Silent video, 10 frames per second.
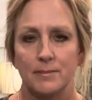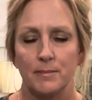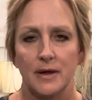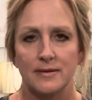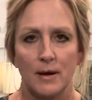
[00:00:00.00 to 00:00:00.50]

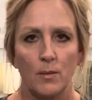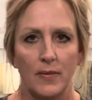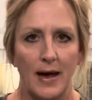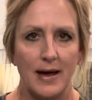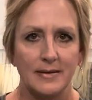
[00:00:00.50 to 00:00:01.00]
because I want
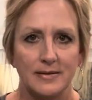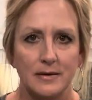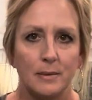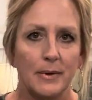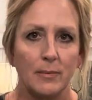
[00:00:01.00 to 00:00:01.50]
the icing
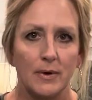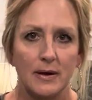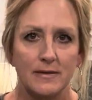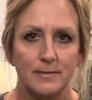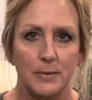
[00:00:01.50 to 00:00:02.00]
to be
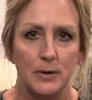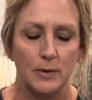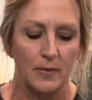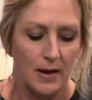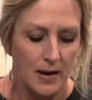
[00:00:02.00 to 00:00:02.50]
really smooth.